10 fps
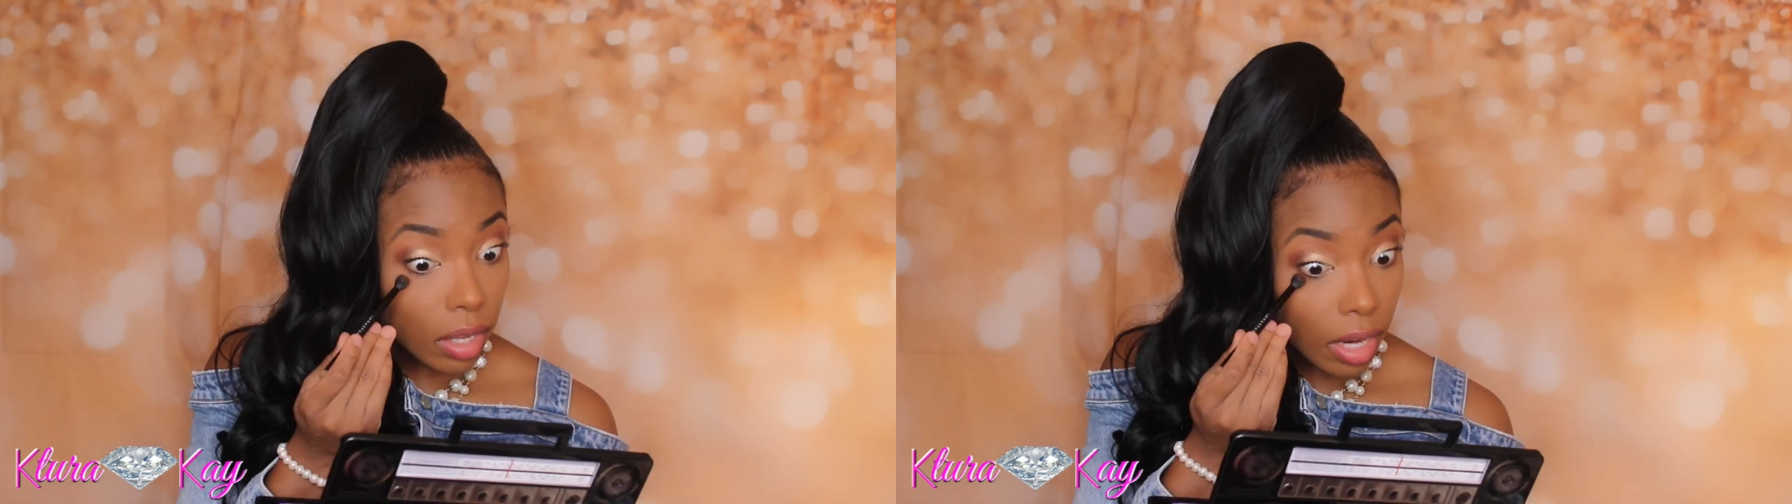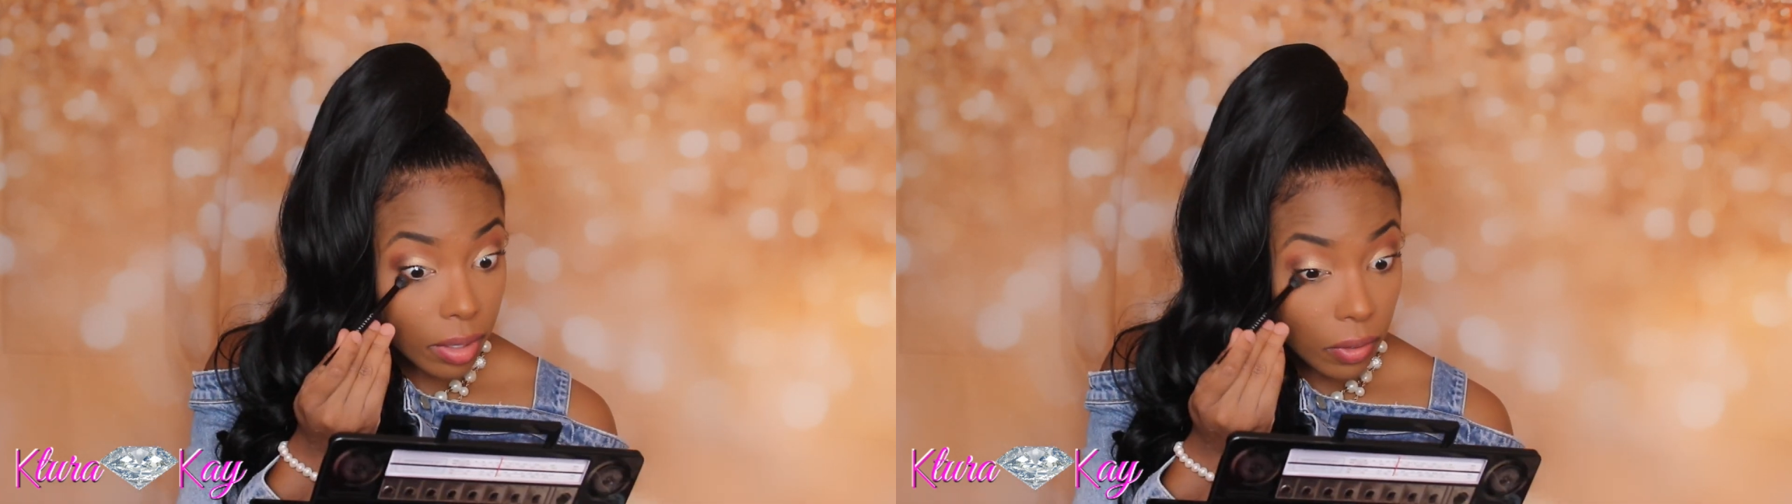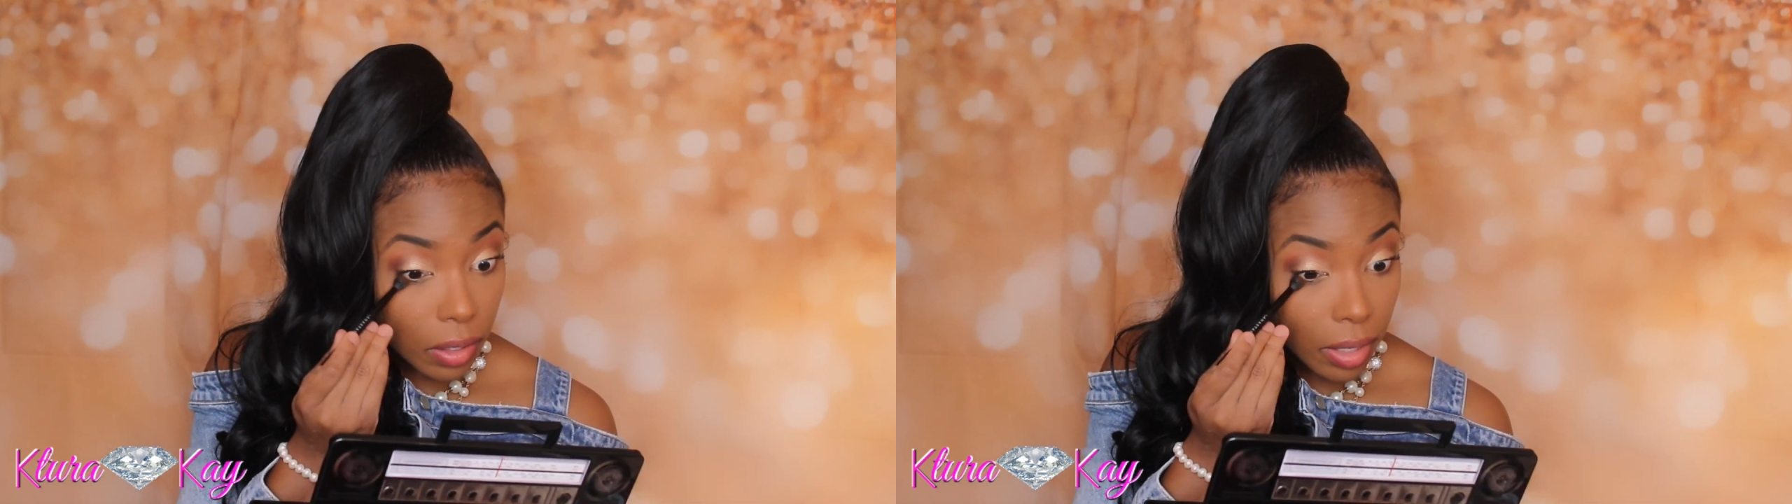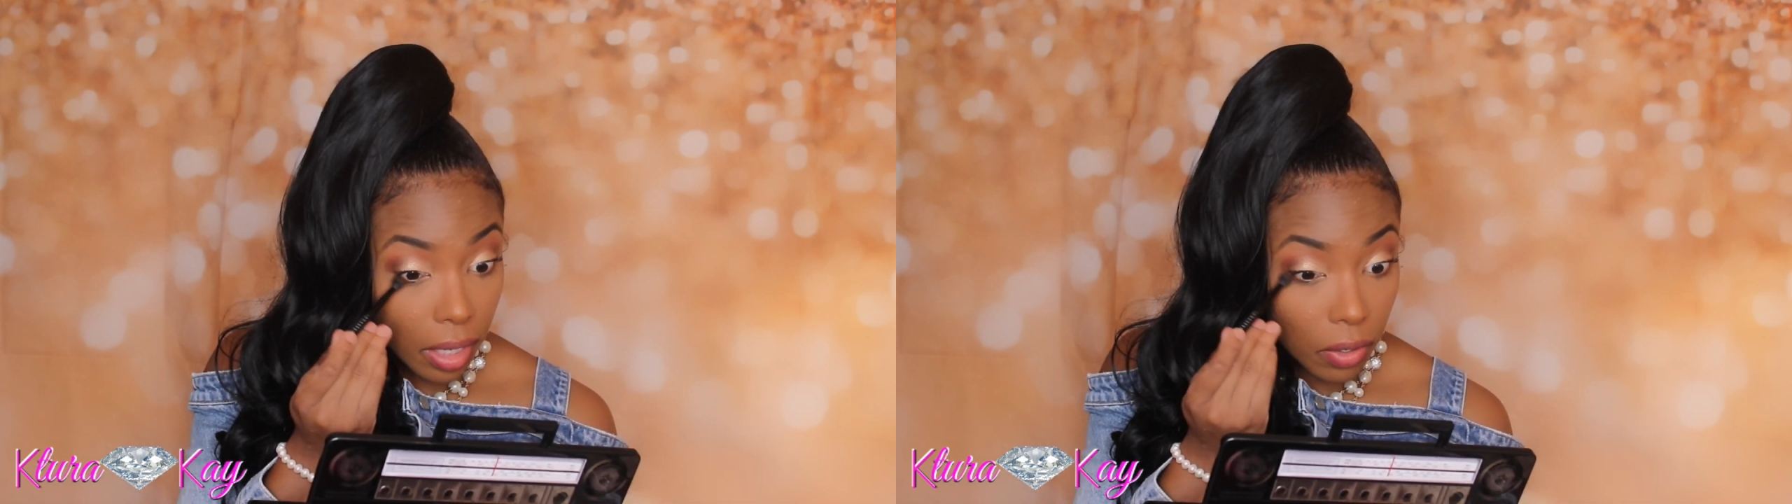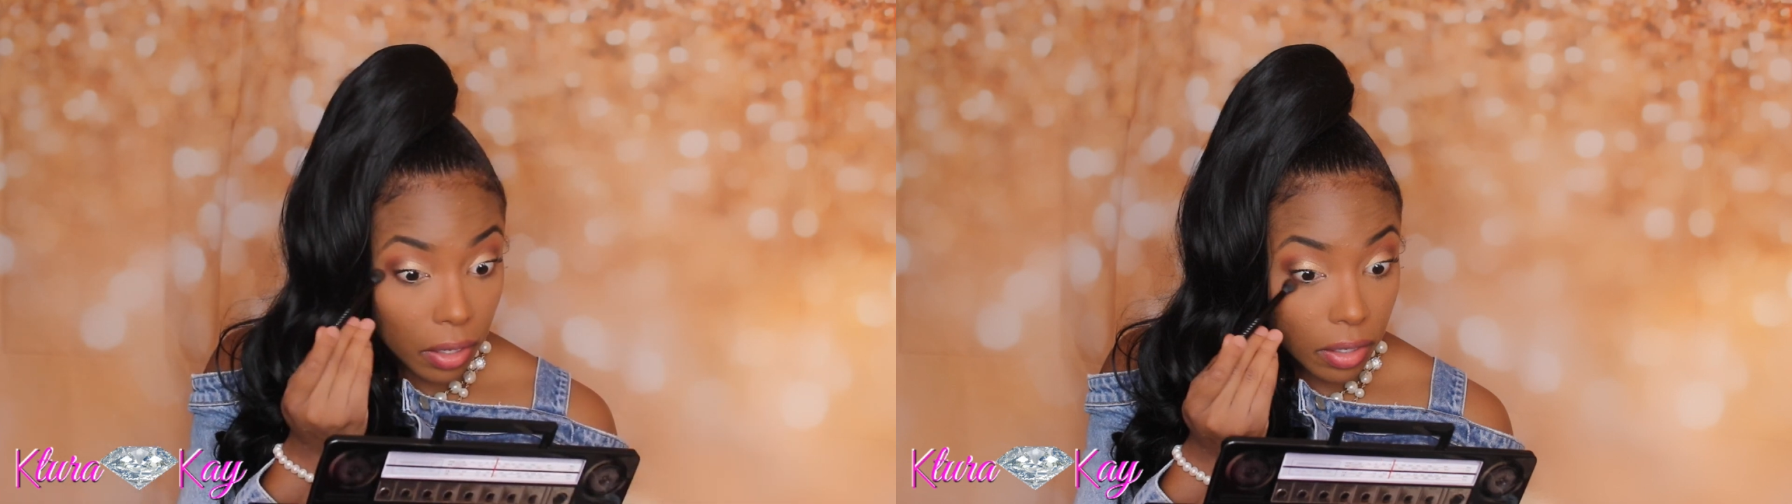And I'm gonna do a little bit of
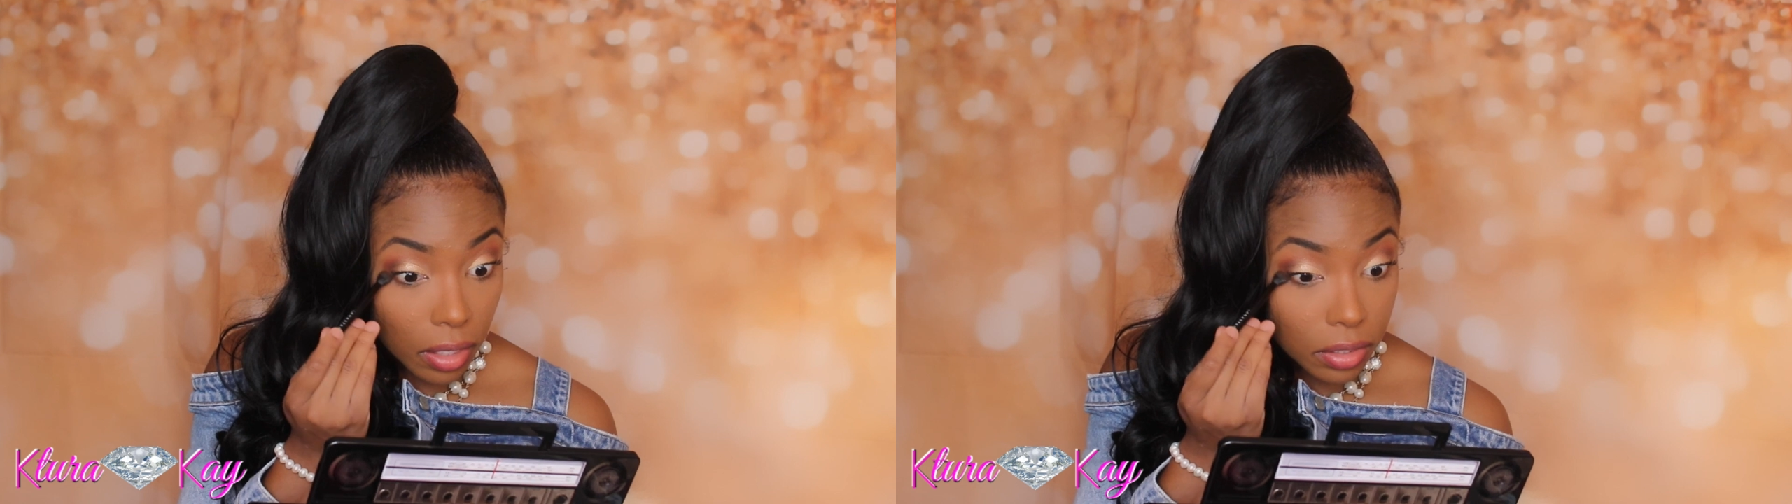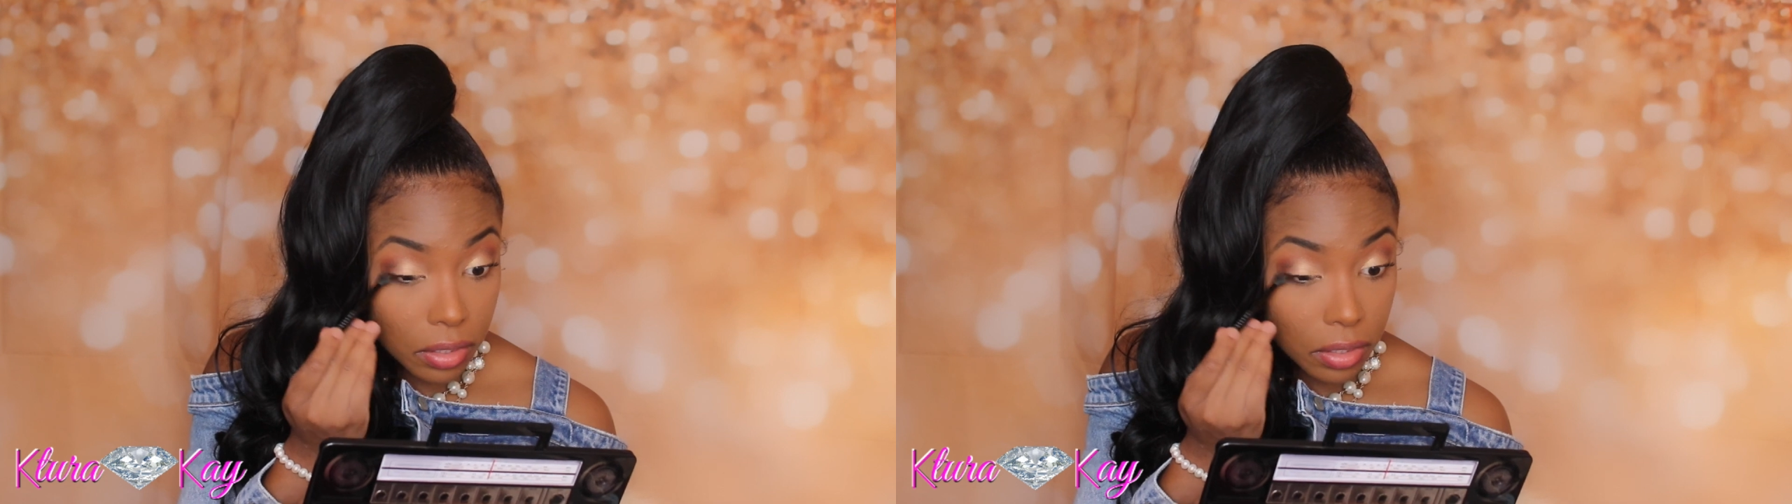that darker color